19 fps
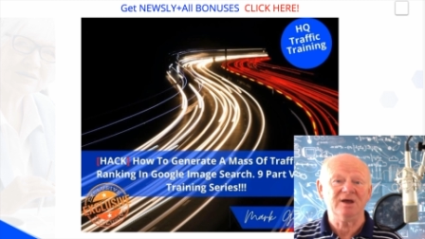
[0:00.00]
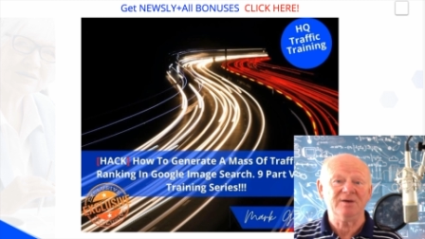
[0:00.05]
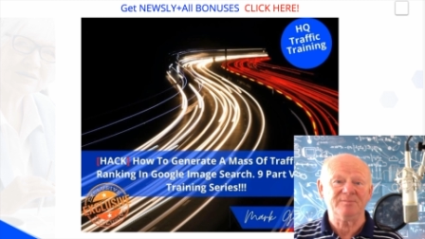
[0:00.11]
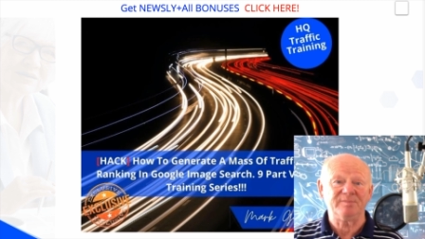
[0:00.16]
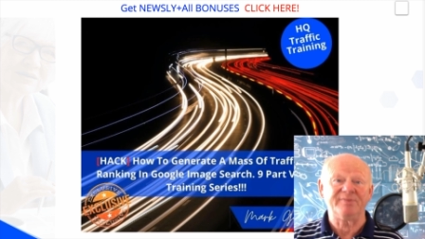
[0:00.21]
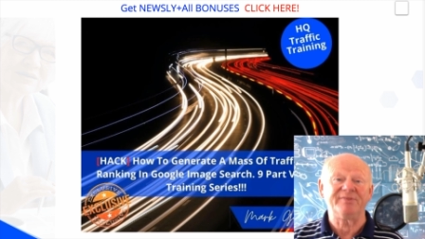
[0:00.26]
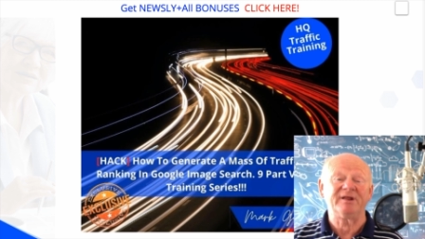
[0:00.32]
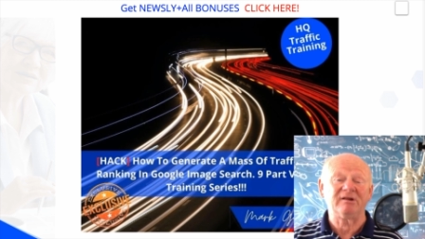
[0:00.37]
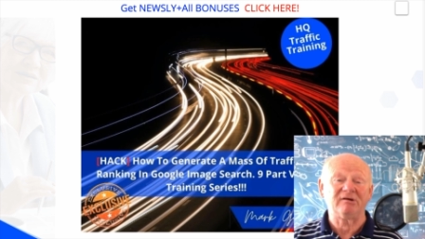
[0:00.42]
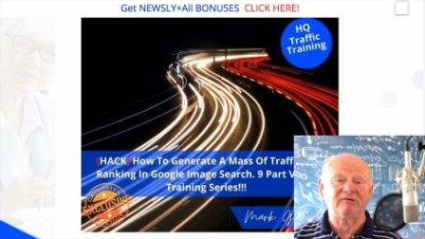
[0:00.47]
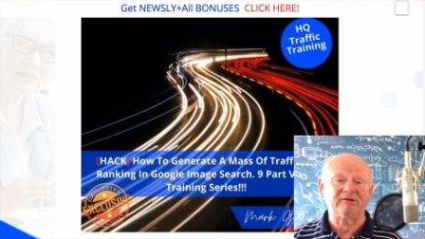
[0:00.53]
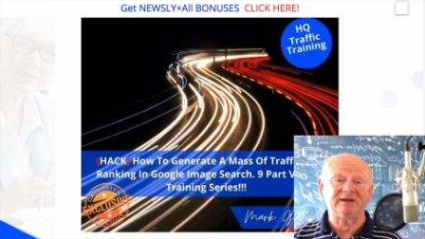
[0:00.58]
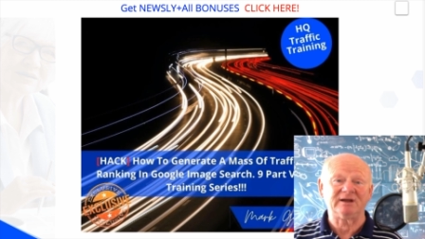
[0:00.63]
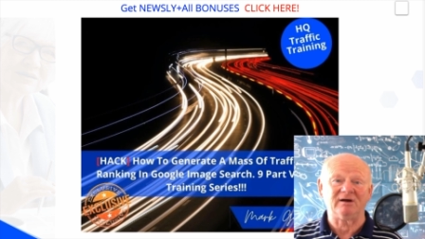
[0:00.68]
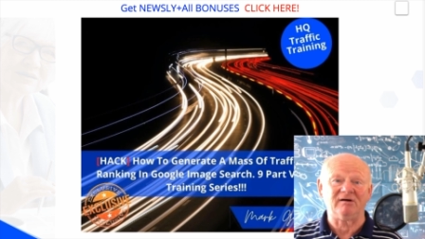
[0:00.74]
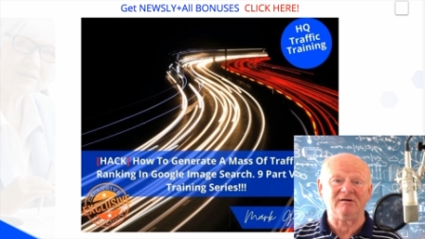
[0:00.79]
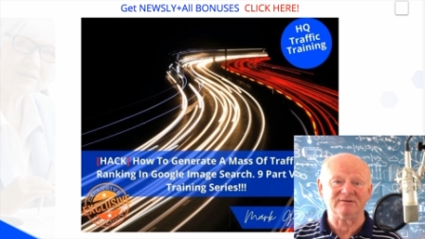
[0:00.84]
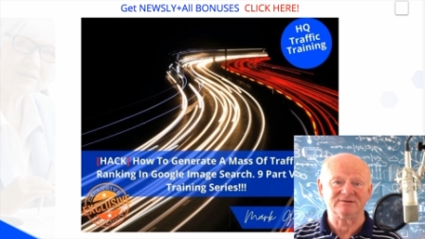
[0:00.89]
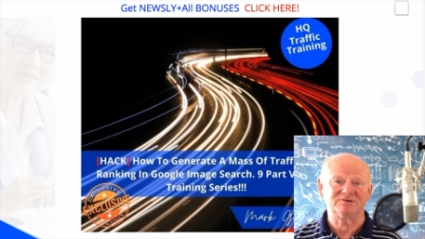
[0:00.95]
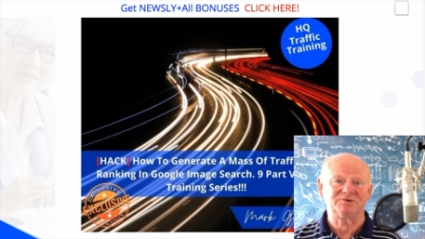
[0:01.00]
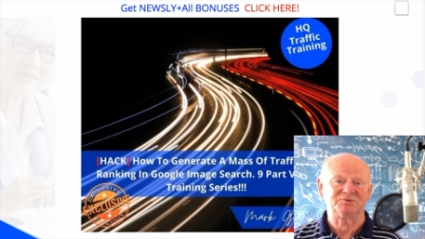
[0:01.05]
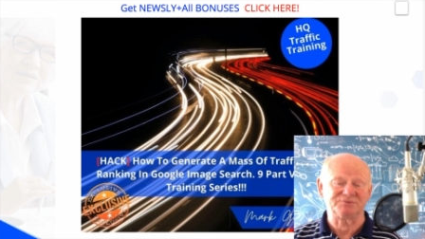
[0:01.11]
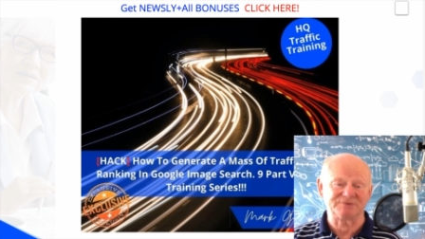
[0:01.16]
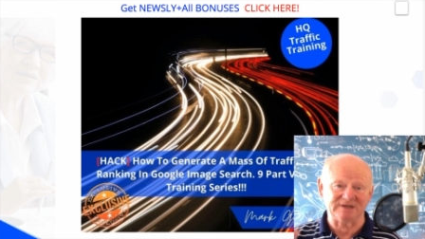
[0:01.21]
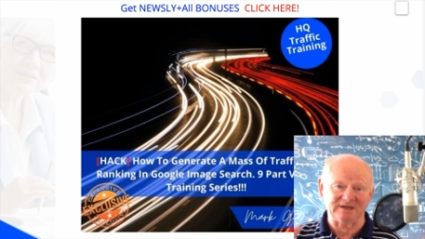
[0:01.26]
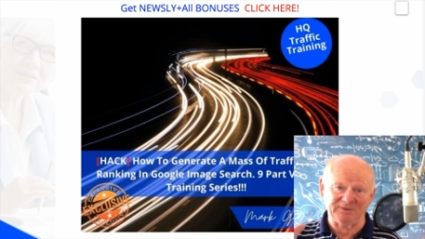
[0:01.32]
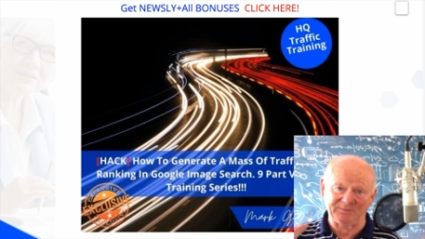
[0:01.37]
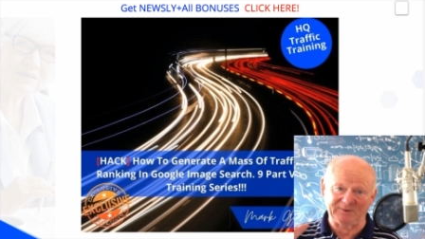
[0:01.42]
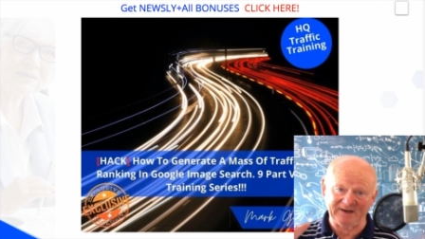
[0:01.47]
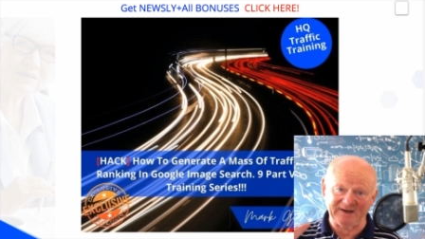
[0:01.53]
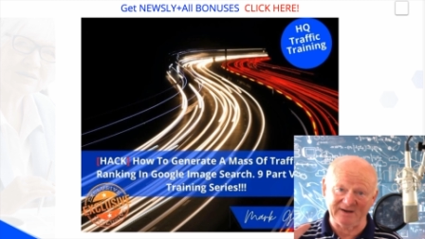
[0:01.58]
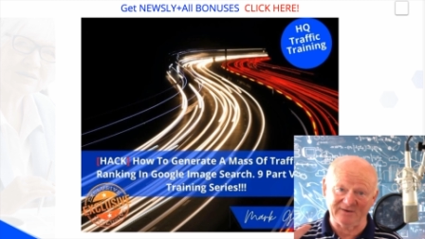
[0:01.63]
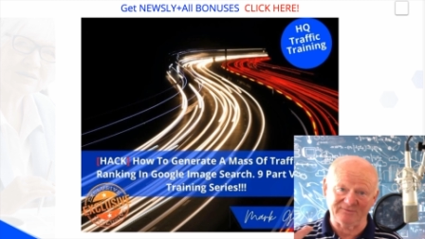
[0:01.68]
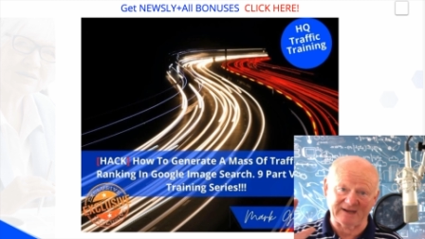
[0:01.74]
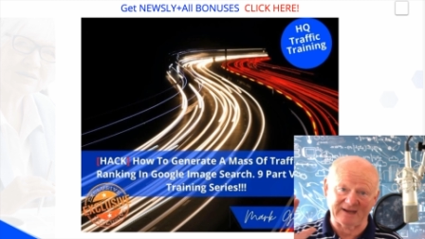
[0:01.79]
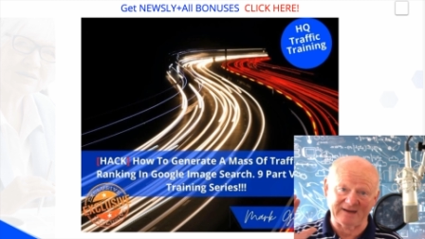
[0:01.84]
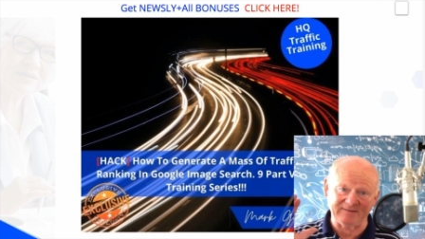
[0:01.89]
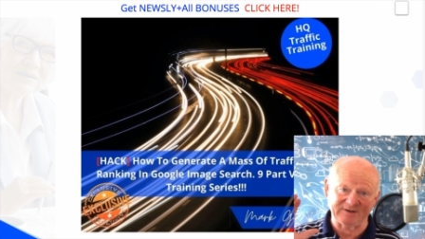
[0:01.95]
but they like articles in a way,
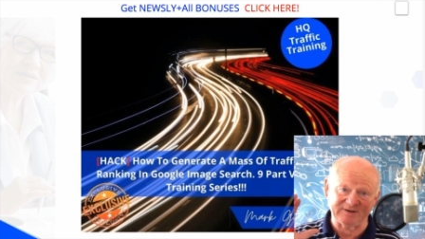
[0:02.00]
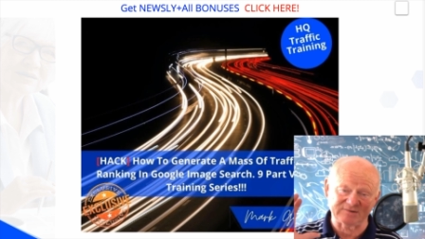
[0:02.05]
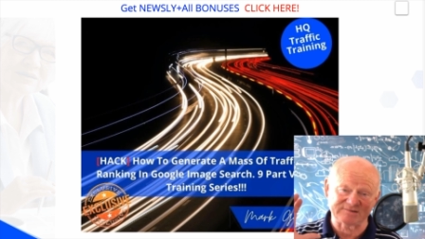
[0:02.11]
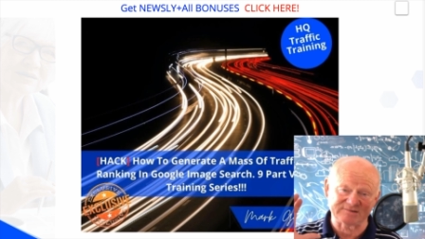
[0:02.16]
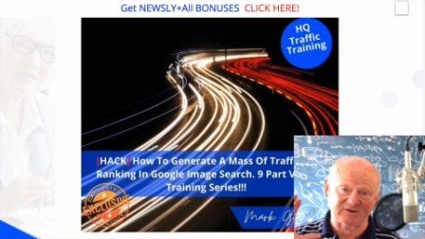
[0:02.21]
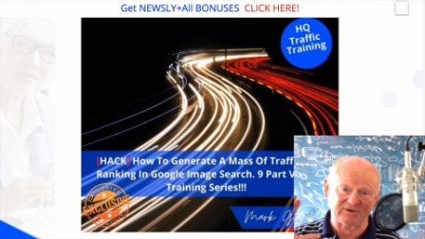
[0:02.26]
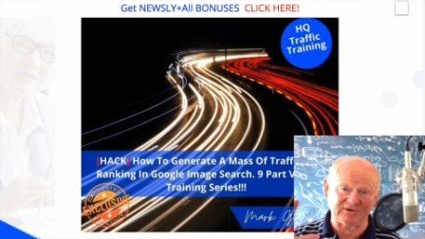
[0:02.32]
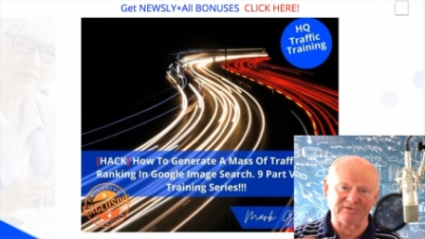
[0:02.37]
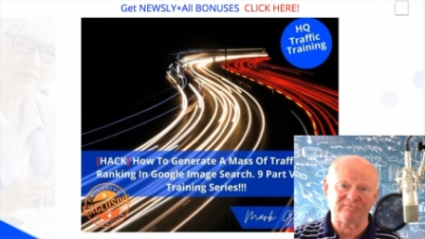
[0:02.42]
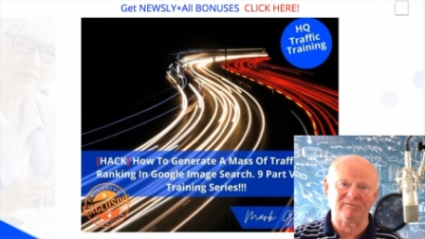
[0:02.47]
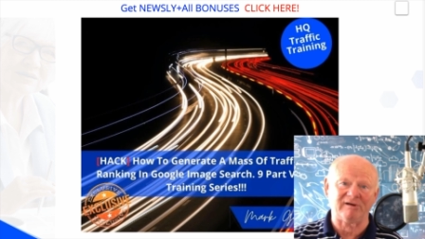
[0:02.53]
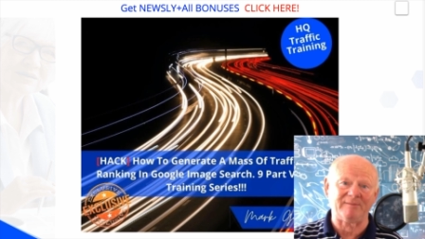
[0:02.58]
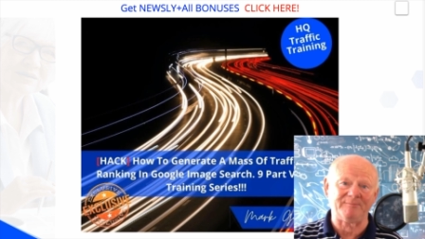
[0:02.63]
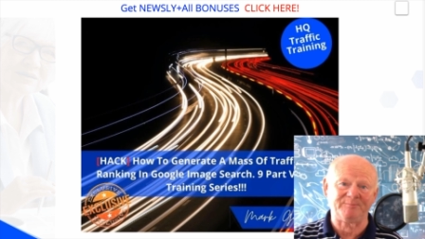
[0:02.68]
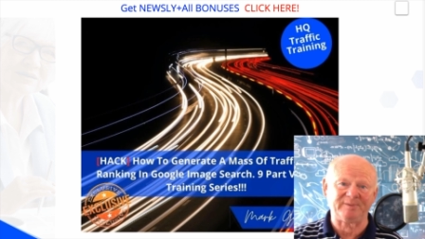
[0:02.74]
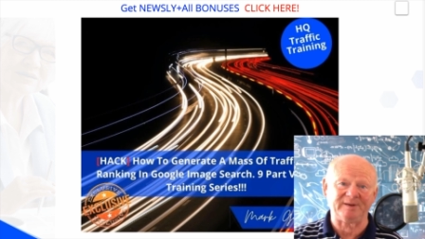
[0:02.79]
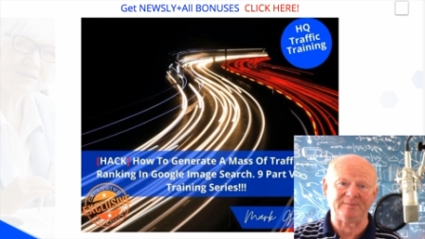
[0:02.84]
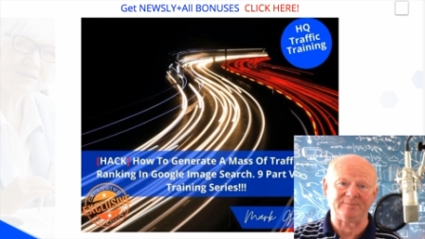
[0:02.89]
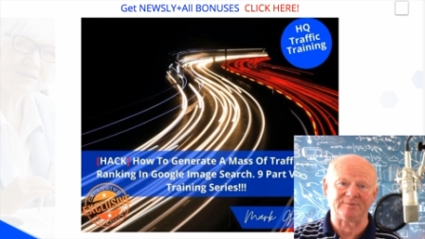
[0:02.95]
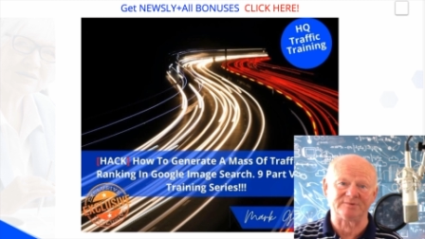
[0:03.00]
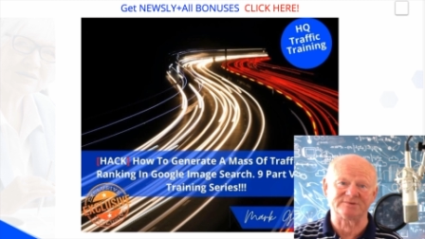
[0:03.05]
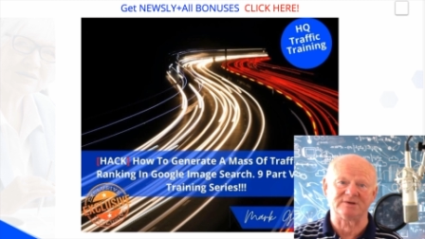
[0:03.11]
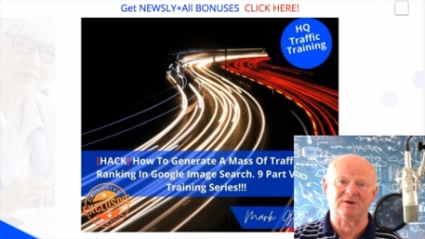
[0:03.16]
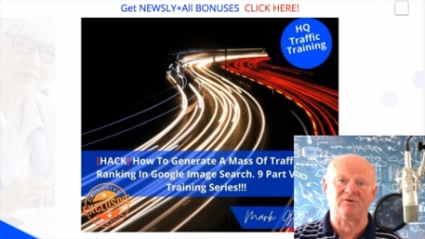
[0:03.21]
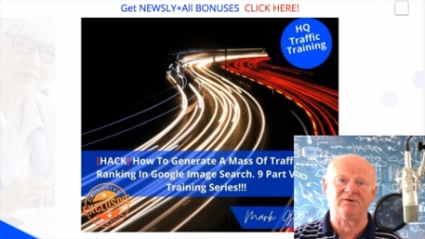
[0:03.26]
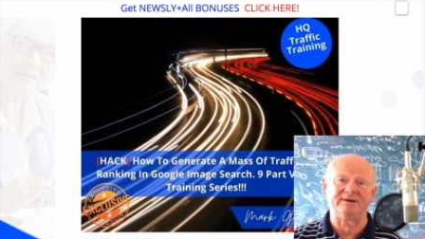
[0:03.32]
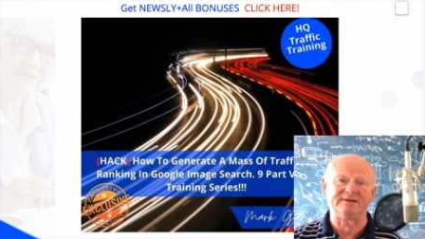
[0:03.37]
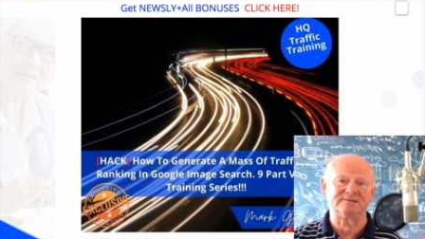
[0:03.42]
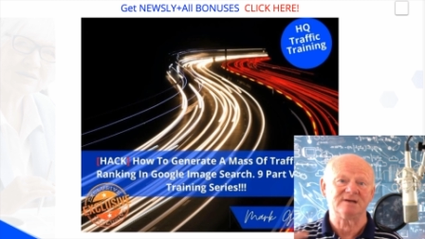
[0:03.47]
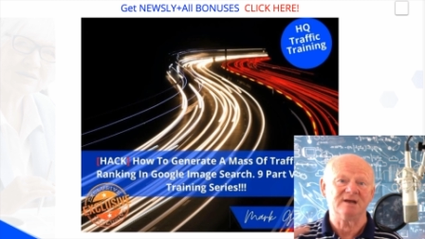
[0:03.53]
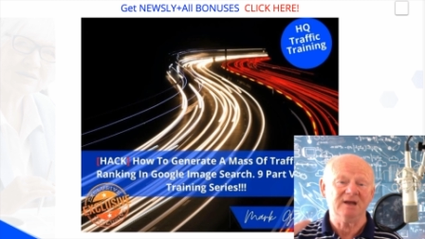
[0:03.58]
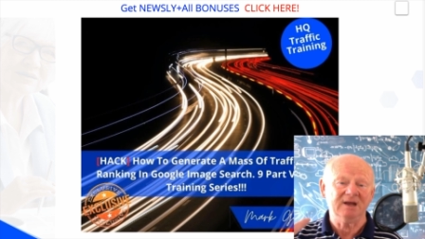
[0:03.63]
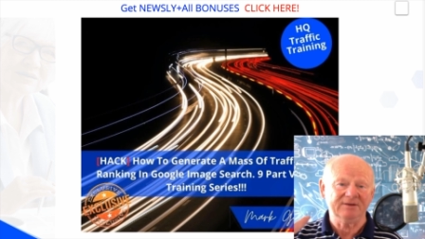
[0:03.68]
okay, because they're going to grab people's eyes,